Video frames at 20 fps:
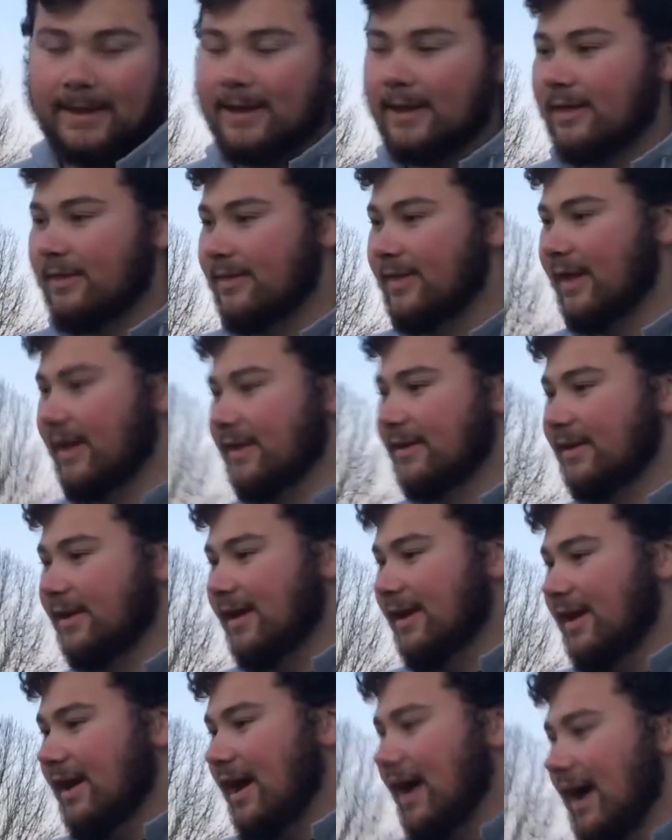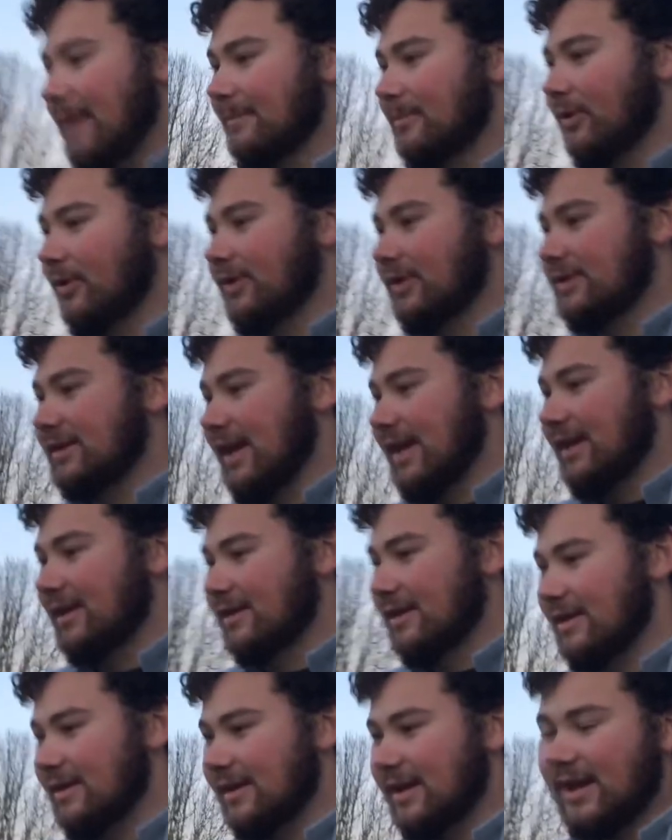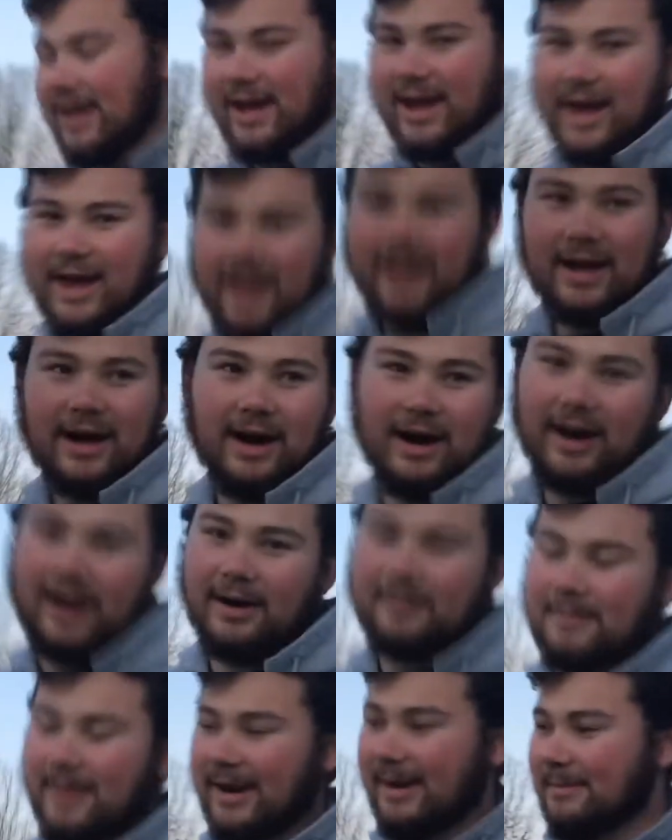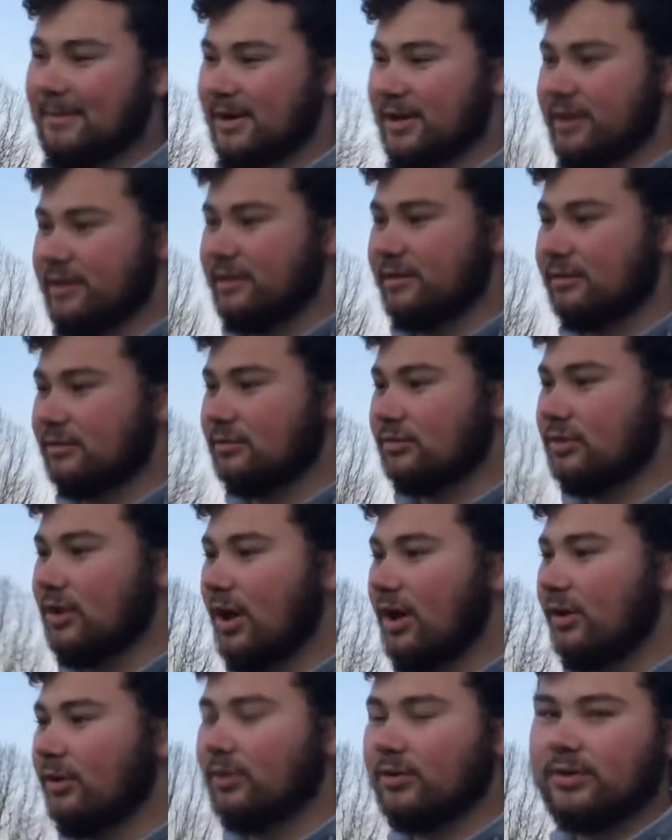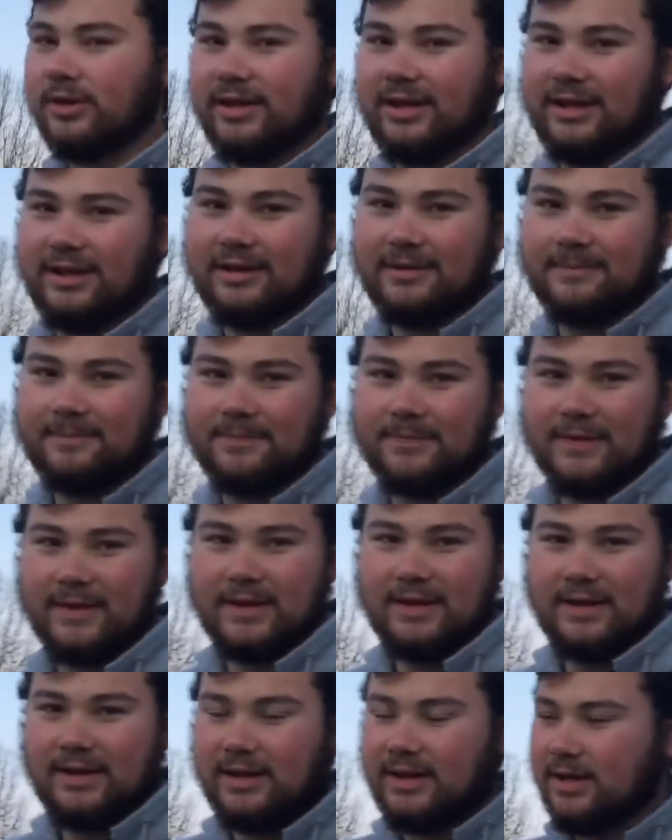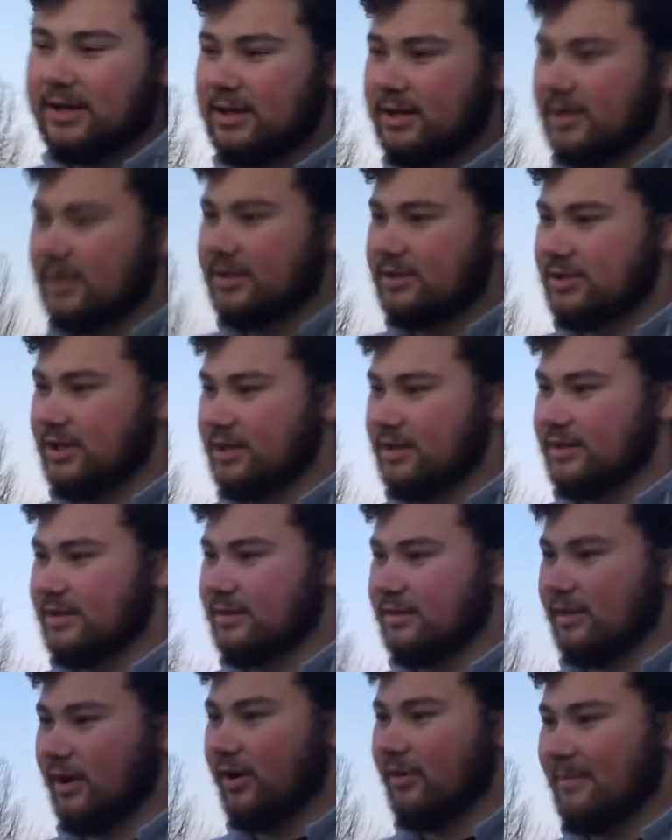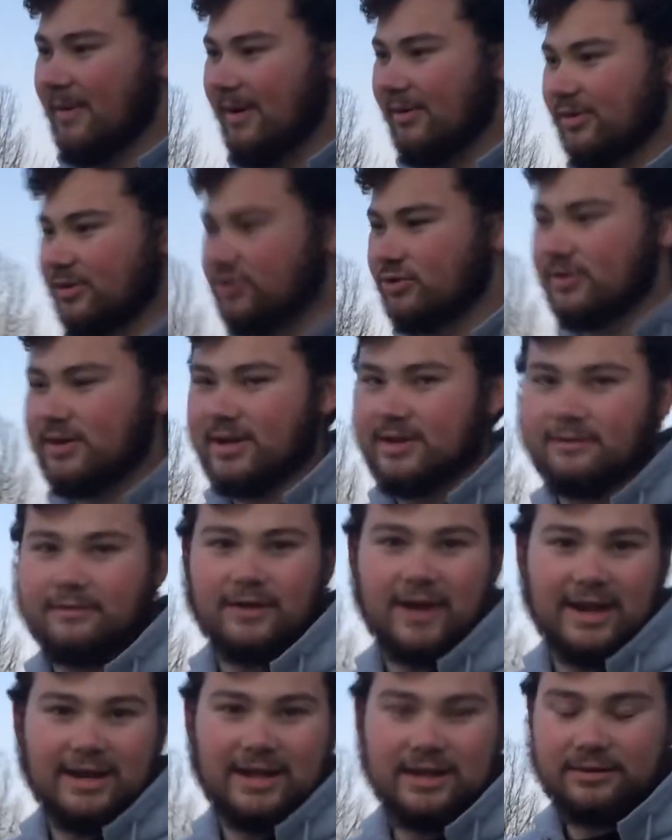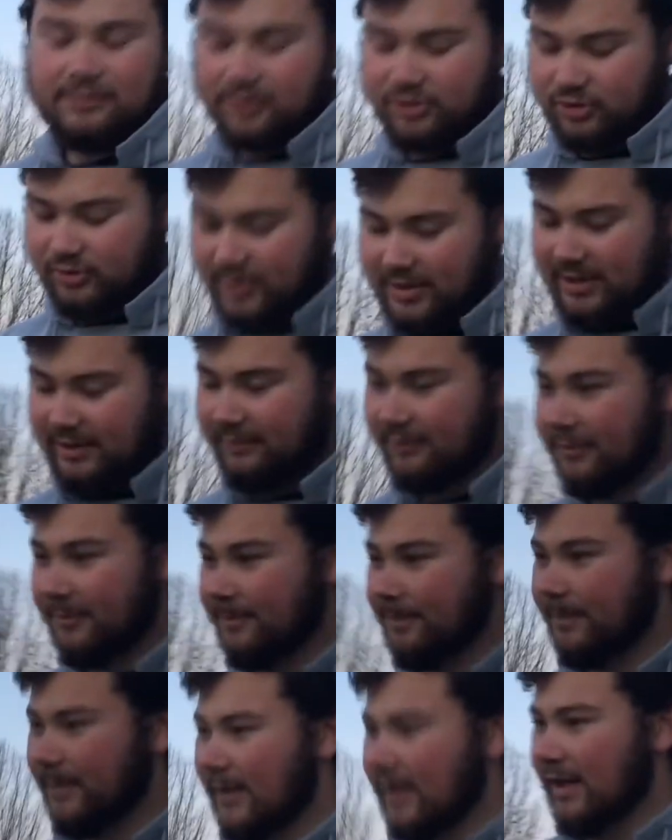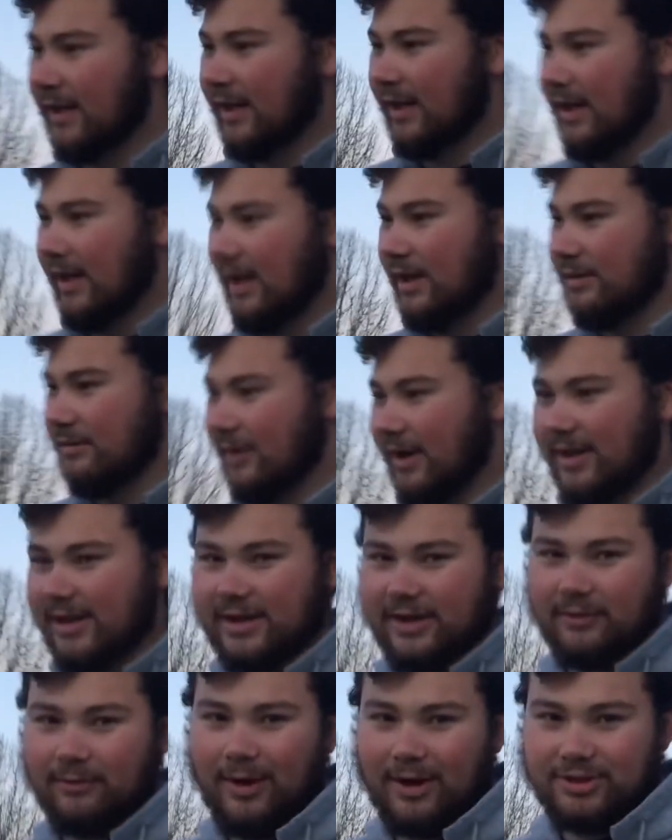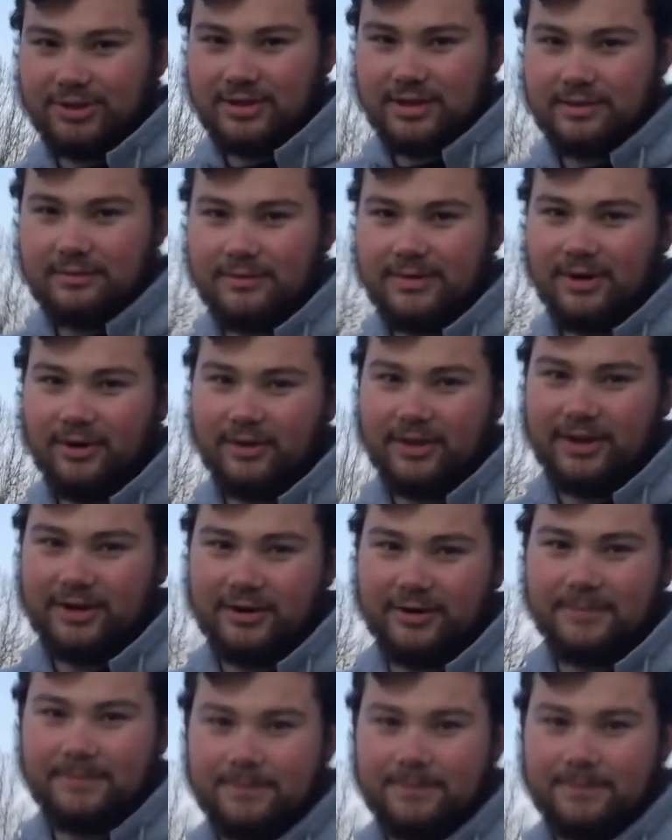Then I'm going to take it and I'm going to slowly just start my retrieve. And this retrieve is right here. Watch this reel here.